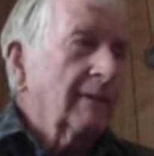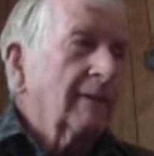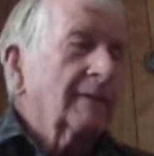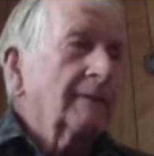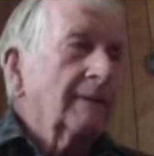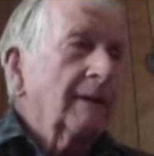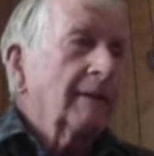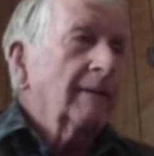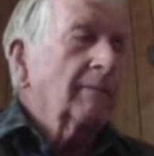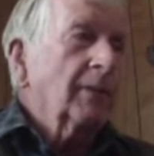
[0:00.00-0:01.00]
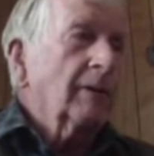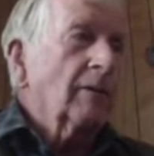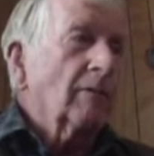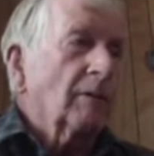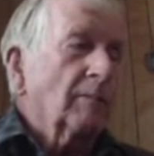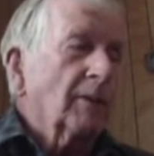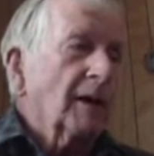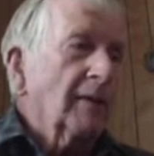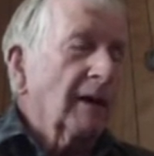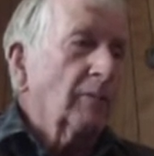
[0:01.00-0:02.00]
Yeah, a pair of Ron
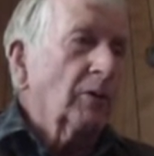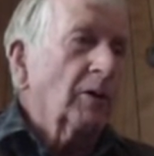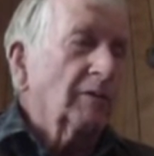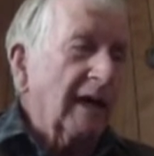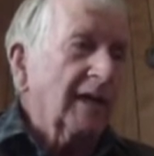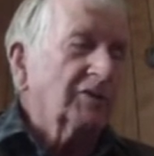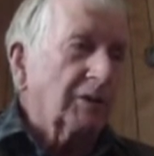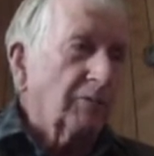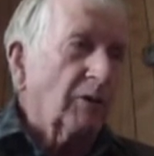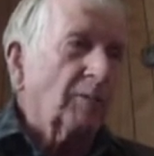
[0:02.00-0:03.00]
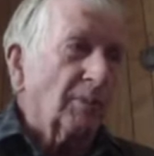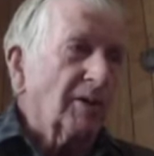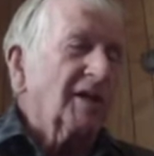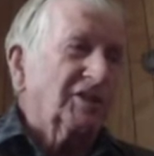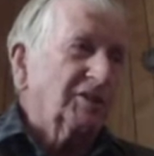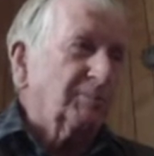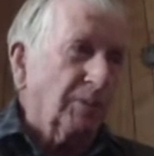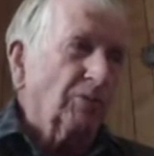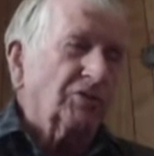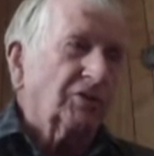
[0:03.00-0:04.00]
Barassi. They weren't actually Ron Barassi's
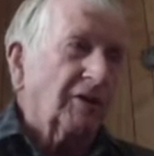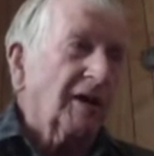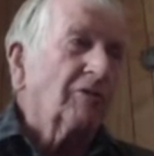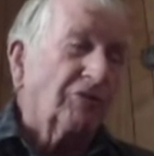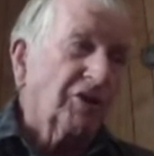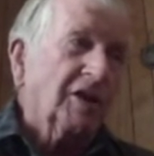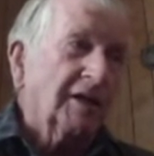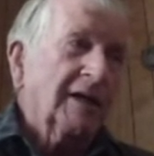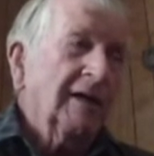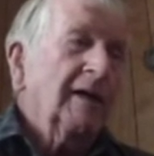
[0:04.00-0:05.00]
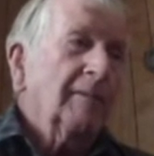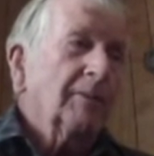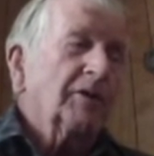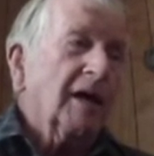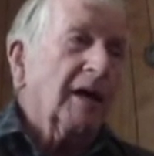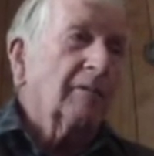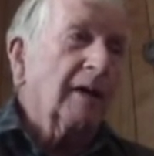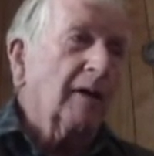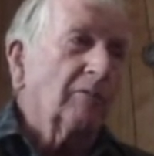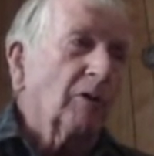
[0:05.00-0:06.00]
boots, I don't think, but they
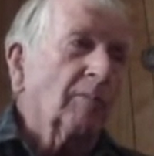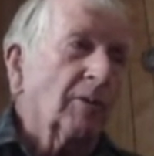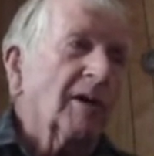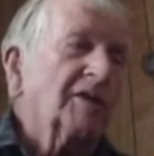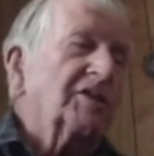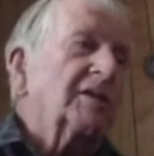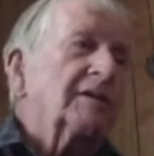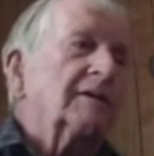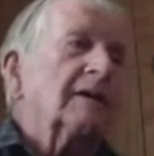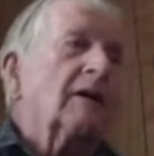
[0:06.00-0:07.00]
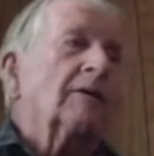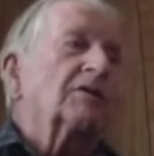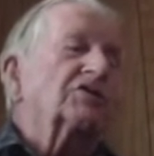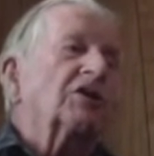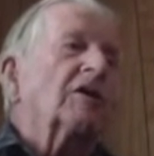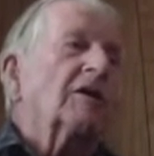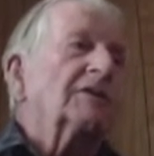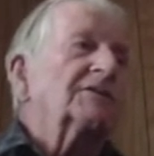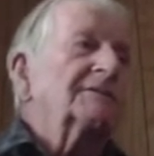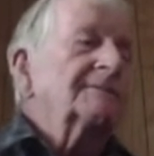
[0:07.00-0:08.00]
had Ron Barassi on the
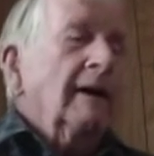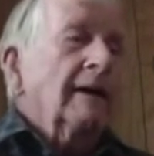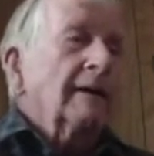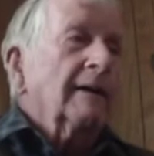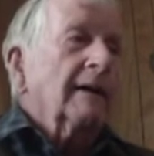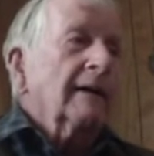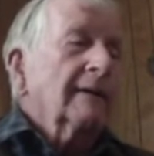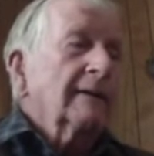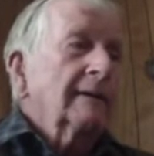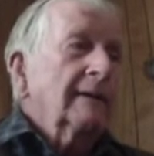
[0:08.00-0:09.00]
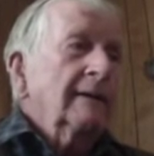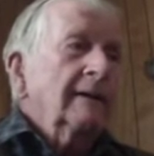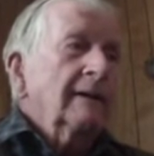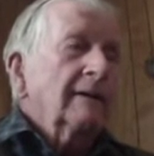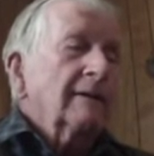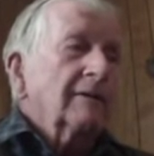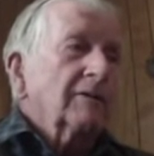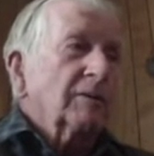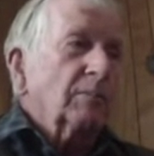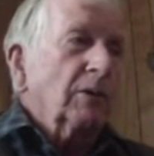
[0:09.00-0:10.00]
sides, and I
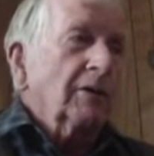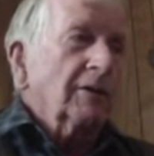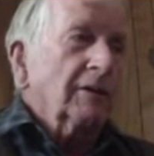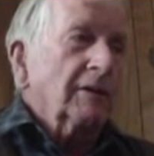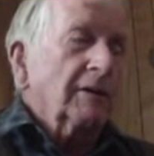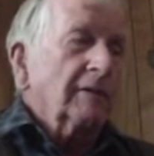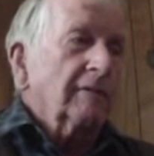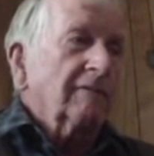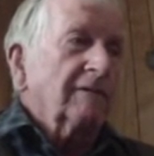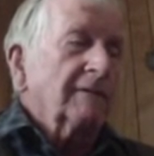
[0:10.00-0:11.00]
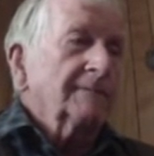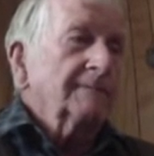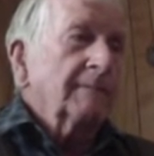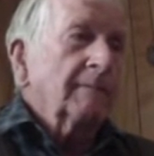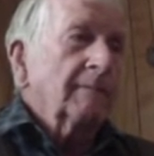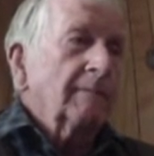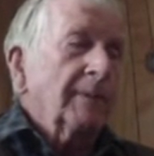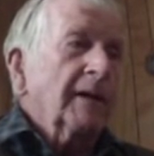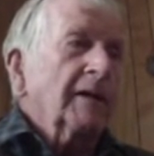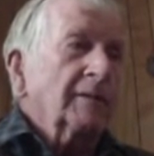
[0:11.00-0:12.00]
got the brilliant idea of
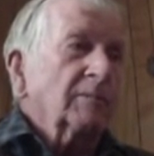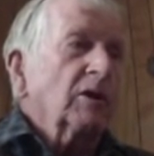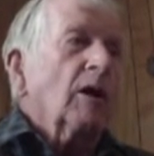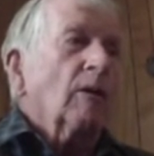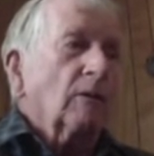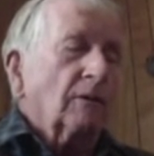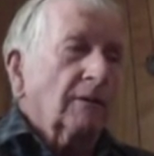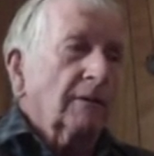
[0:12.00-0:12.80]
painting them gold